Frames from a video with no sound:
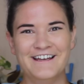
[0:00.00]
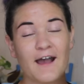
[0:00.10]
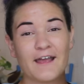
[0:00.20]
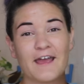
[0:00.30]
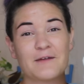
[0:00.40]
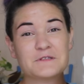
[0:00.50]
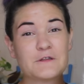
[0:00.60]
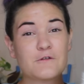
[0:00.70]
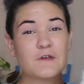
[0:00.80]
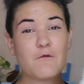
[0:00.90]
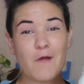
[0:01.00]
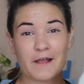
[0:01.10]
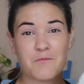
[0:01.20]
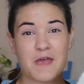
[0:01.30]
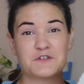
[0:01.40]
I absolutely
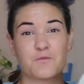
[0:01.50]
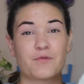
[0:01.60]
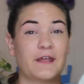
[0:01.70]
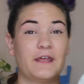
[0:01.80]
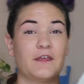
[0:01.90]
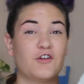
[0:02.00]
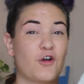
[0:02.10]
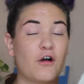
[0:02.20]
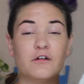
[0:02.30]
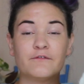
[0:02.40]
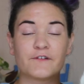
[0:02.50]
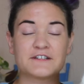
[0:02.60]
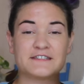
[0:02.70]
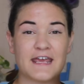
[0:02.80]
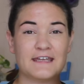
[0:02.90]
recommend bringing your own
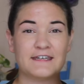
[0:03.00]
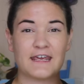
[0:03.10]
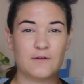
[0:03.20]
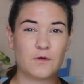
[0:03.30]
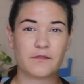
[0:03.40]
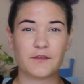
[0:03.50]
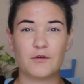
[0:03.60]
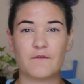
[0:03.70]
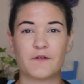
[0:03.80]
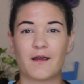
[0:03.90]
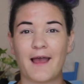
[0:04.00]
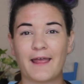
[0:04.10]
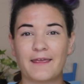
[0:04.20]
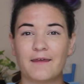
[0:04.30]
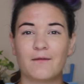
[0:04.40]
first aid kit with you if you're
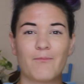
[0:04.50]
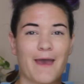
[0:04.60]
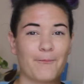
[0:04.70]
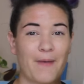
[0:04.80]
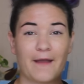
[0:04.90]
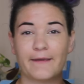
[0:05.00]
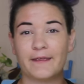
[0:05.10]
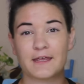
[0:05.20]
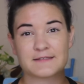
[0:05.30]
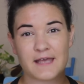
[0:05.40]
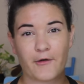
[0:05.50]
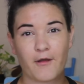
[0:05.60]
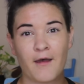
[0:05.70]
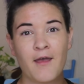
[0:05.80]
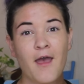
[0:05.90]
hiking, backpacking,
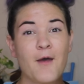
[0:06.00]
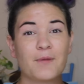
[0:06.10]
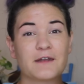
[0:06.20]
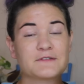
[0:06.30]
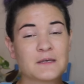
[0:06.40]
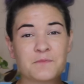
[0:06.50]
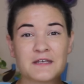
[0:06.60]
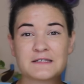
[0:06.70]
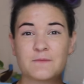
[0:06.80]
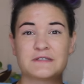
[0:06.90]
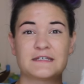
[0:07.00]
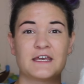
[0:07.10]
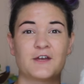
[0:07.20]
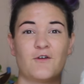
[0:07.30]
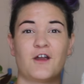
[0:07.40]
etc. But if something's
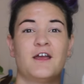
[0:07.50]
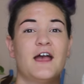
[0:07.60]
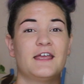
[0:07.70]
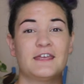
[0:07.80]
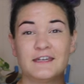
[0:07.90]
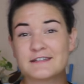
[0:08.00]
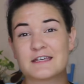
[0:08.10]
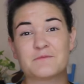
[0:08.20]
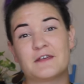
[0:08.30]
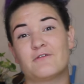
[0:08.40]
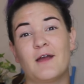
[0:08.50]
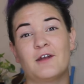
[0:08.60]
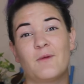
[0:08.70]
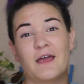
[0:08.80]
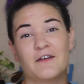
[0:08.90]
missing or you need something
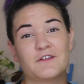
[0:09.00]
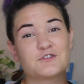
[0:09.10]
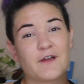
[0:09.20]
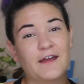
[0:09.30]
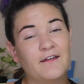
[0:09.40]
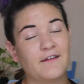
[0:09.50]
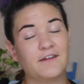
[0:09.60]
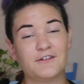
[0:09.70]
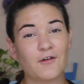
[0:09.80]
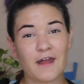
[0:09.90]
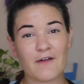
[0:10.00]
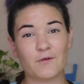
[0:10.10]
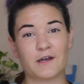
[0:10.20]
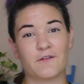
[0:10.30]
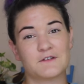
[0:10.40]
right away on the trail and you don't have
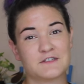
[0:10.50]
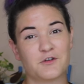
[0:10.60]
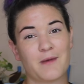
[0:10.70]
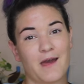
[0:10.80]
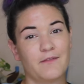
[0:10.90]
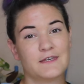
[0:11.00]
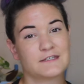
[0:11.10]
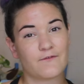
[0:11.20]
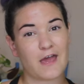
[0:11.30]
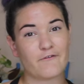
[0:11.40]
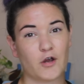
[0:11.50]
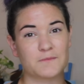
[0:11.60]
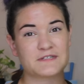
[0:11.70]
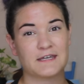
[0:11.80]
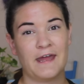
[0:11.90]
one of those in your bag, these five
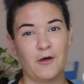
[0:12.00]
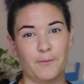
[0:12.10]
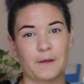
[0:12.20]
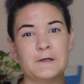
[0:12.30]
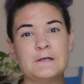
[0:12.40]
herbs can help.